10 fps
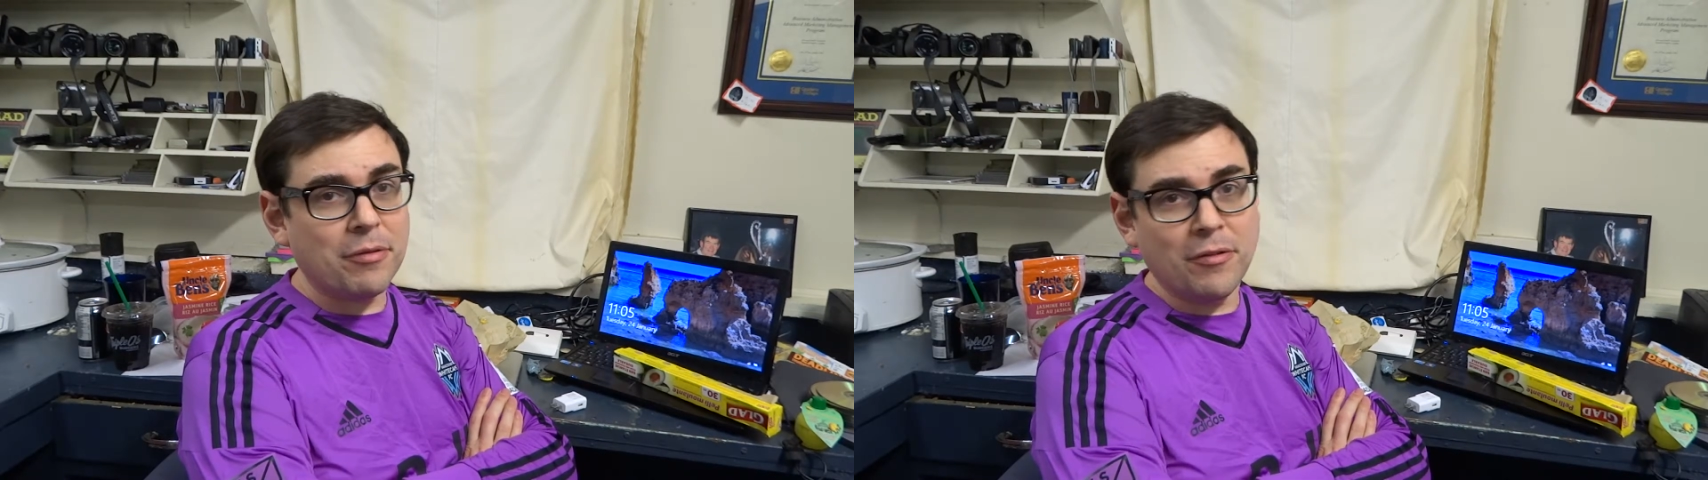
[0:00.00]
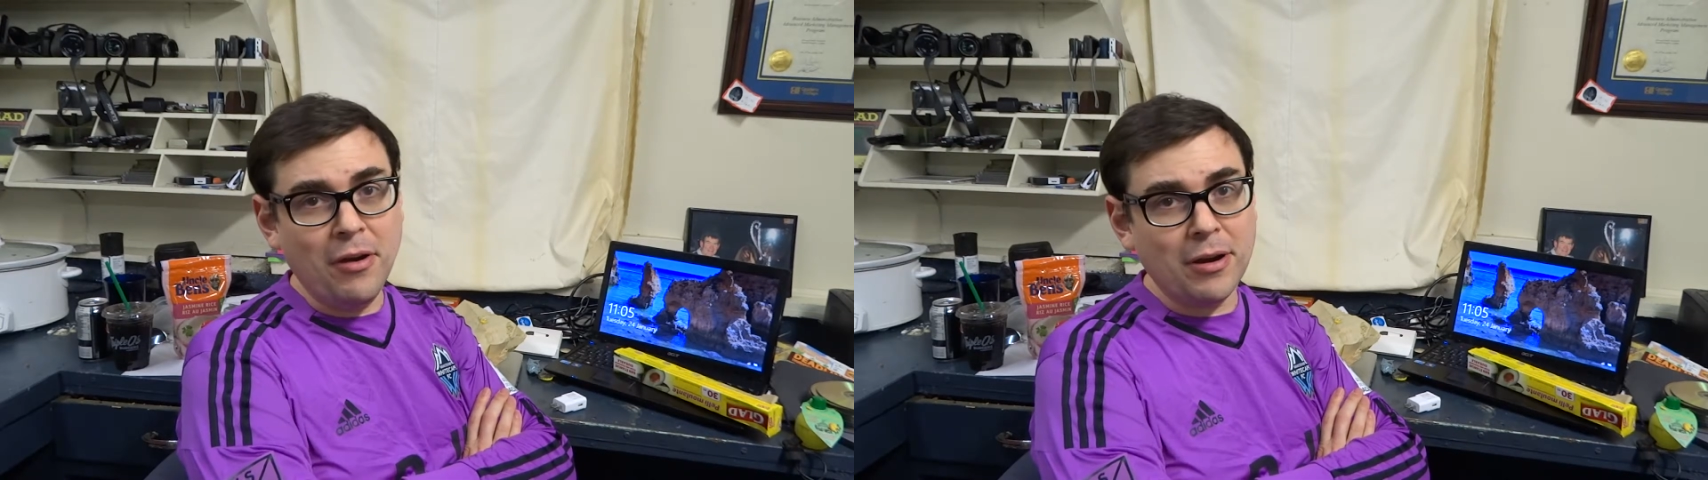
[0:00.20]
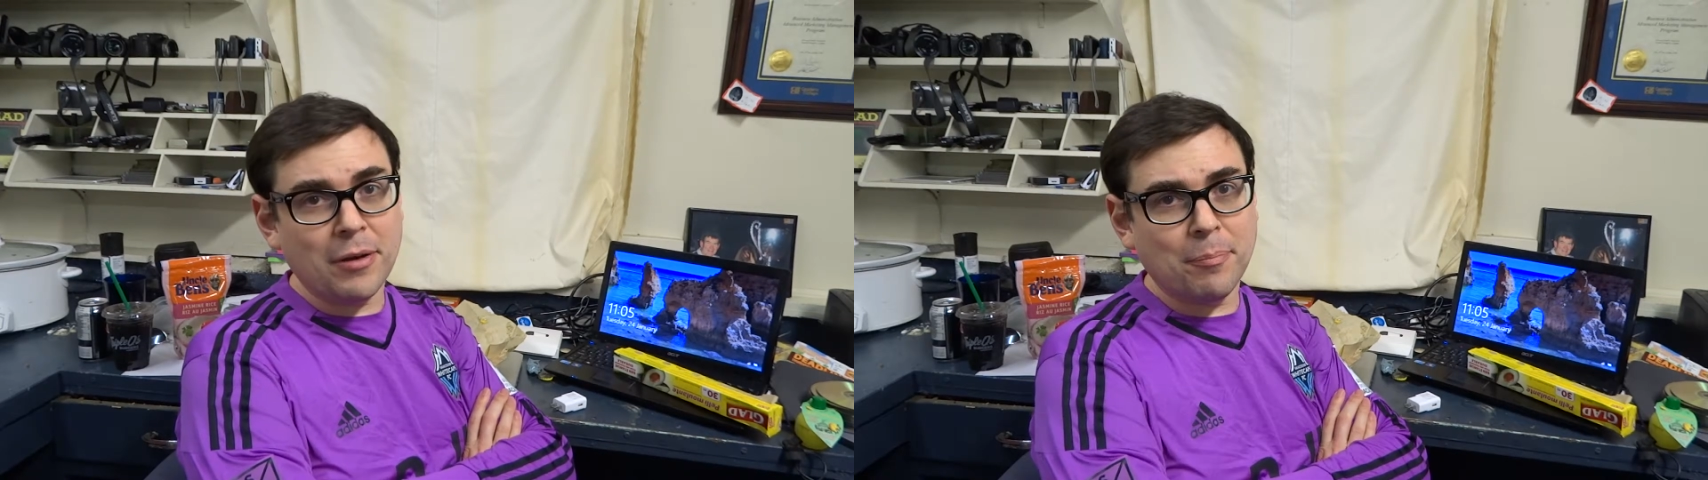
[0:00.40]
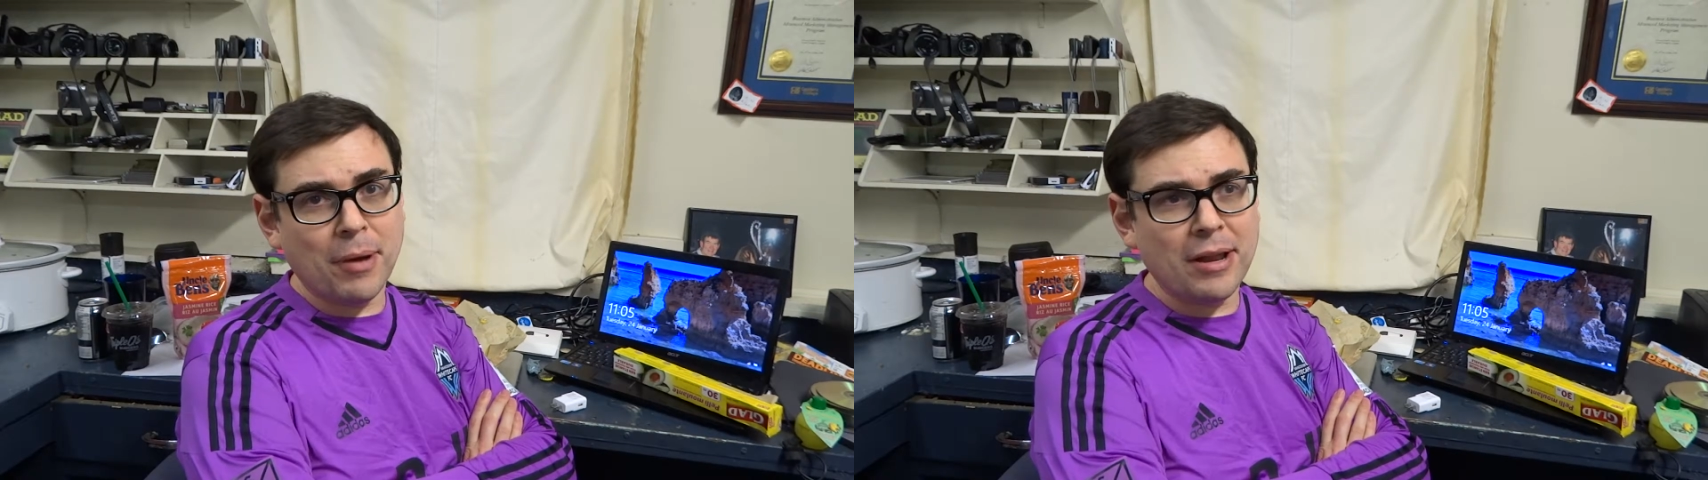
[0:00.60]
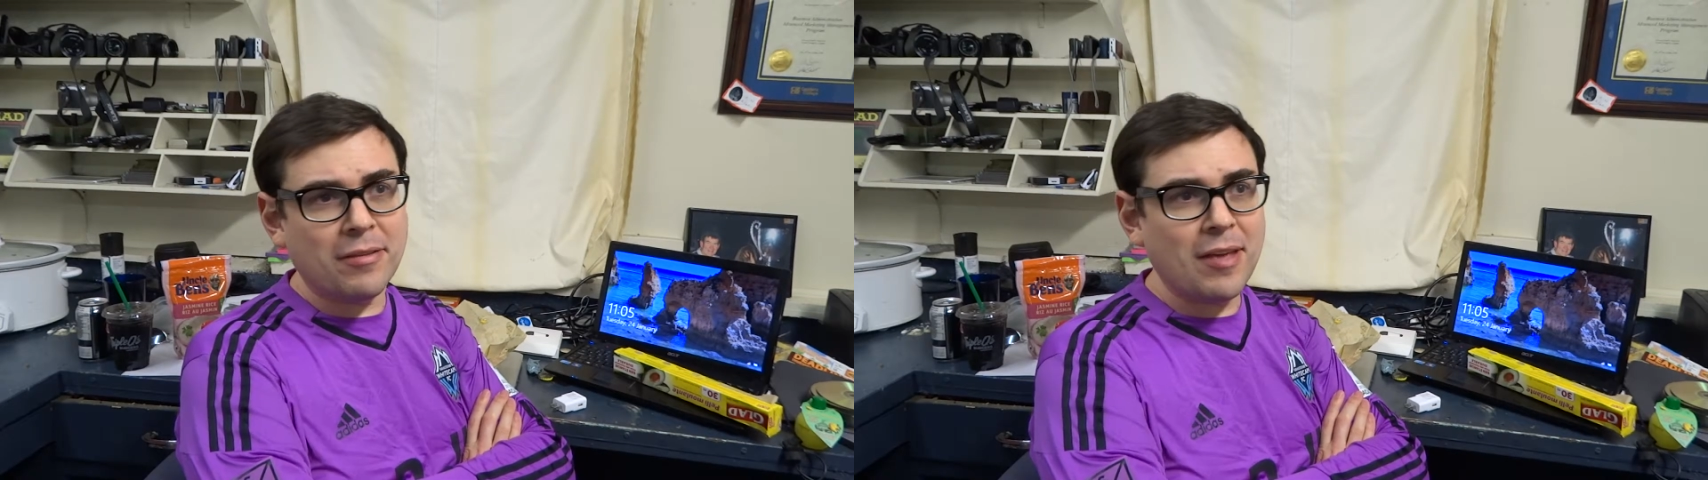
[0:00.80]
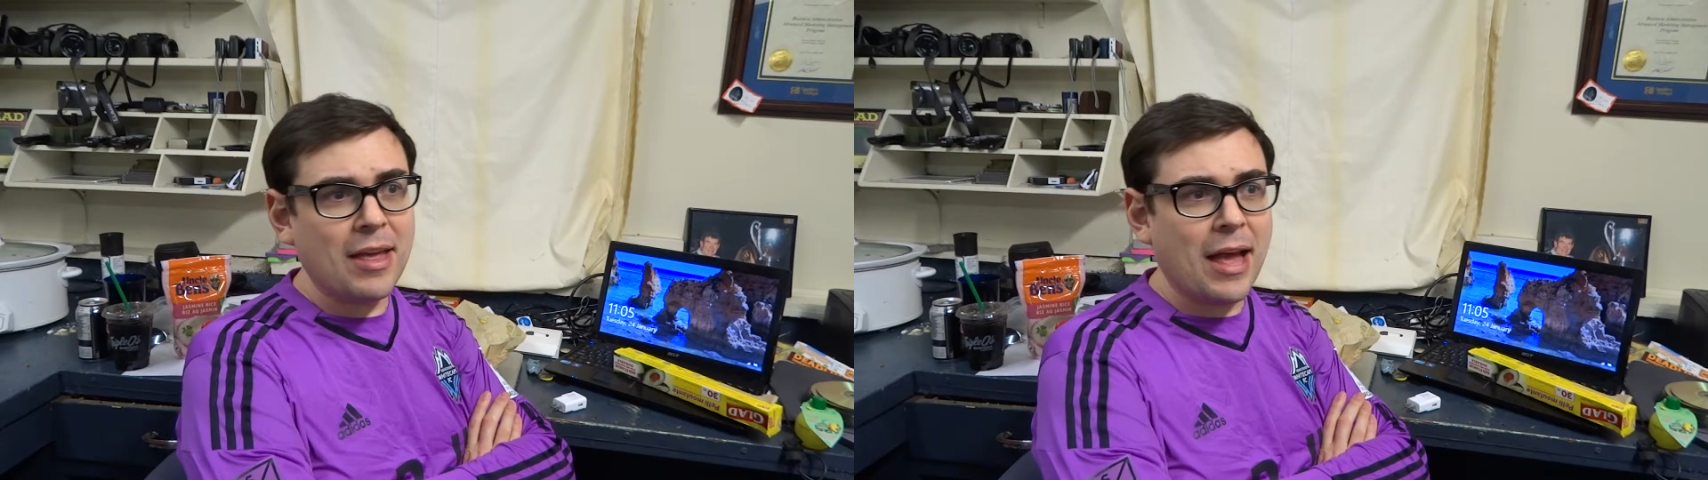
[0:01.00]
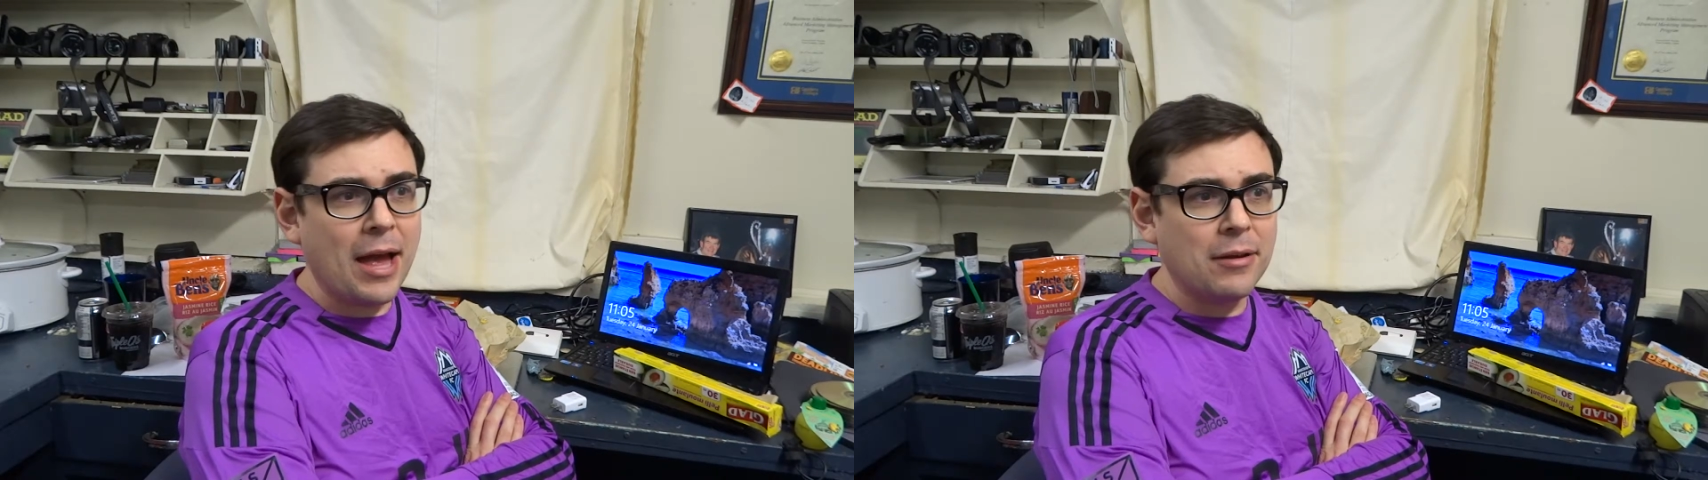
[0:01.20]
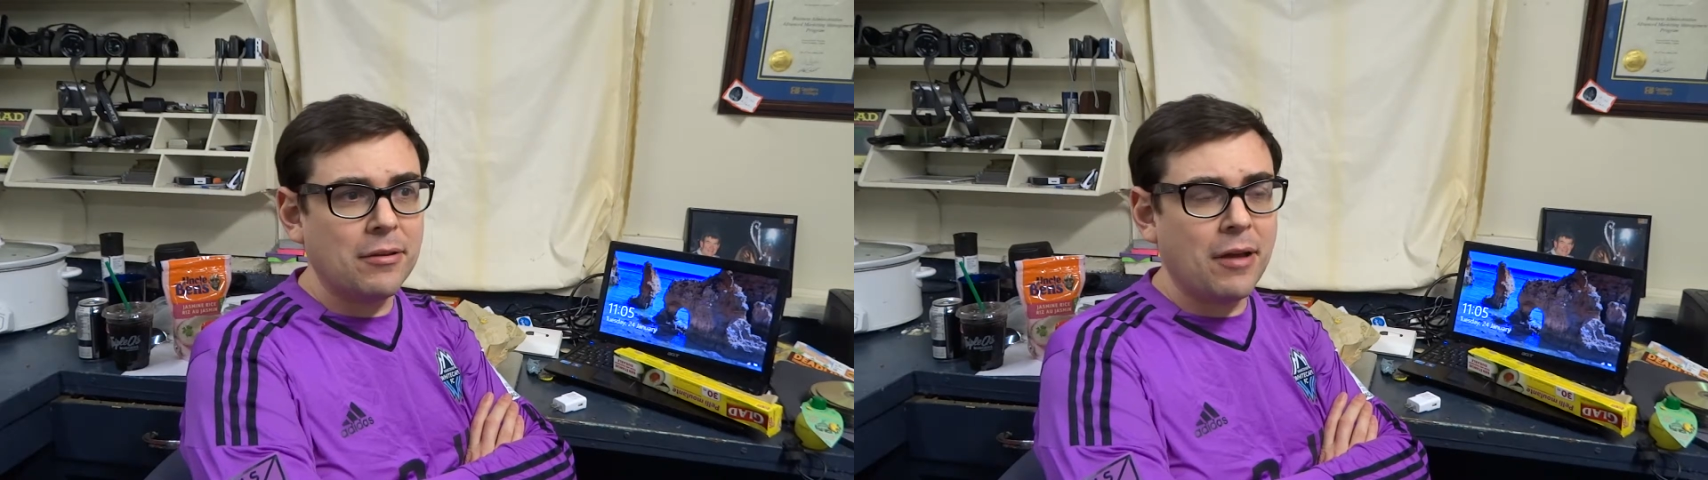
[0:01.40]
good, but
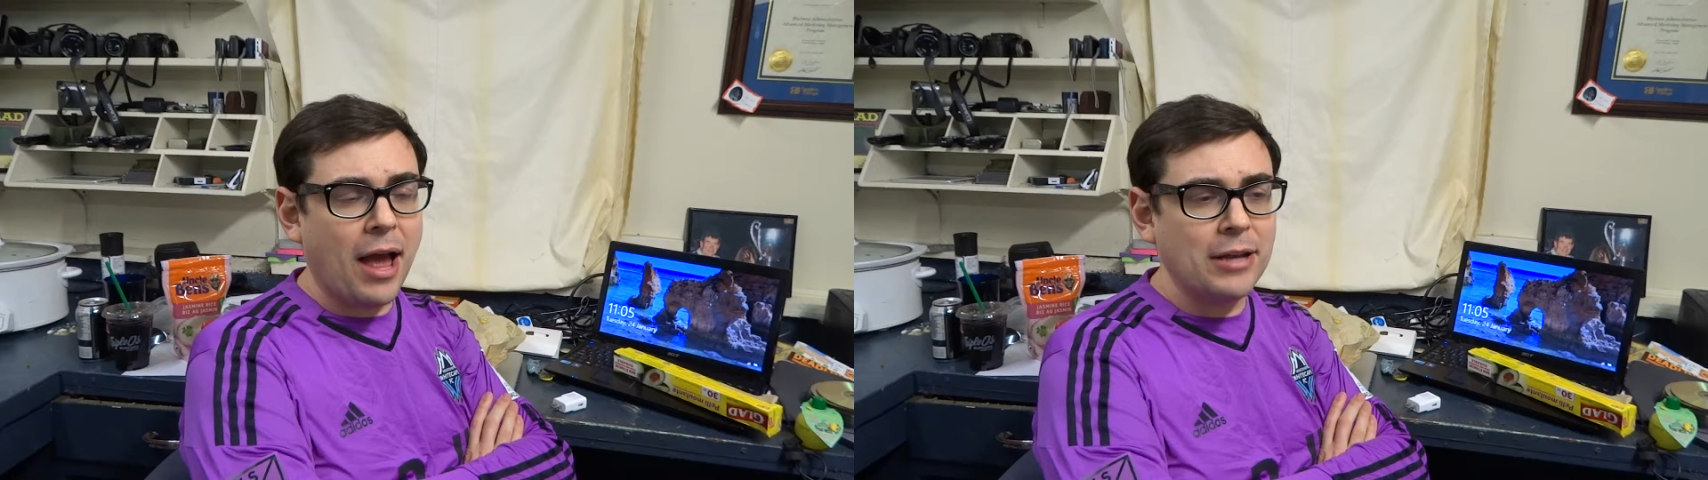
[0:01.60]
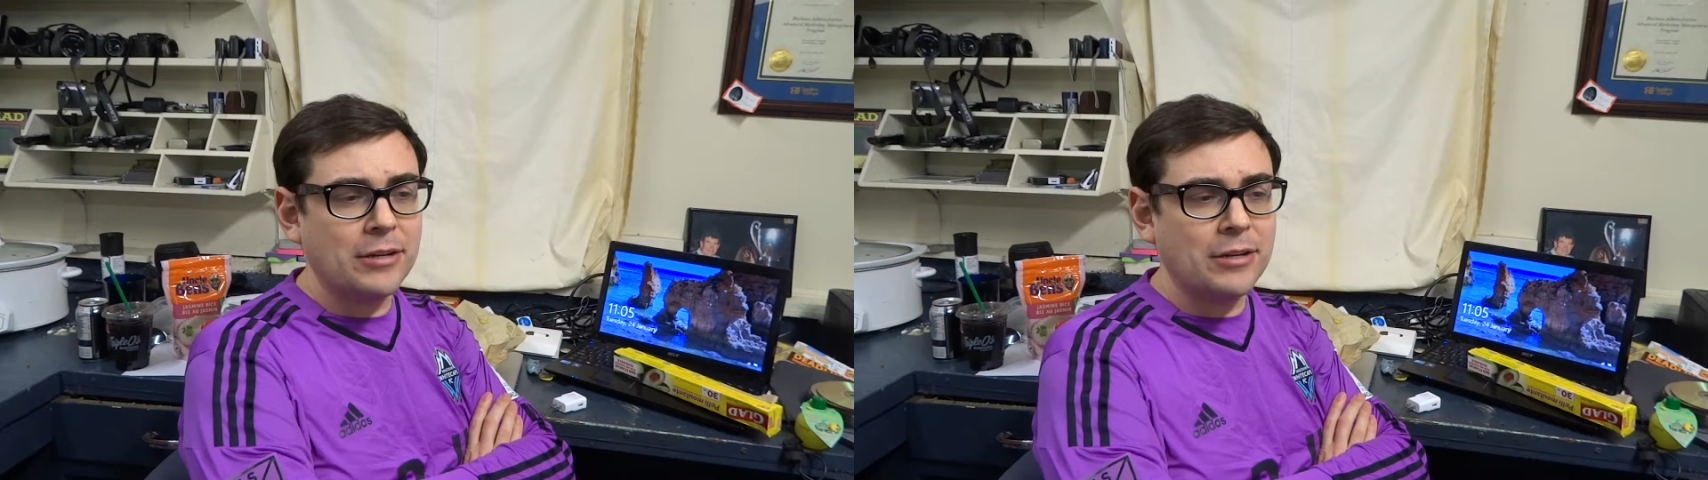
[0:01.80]
I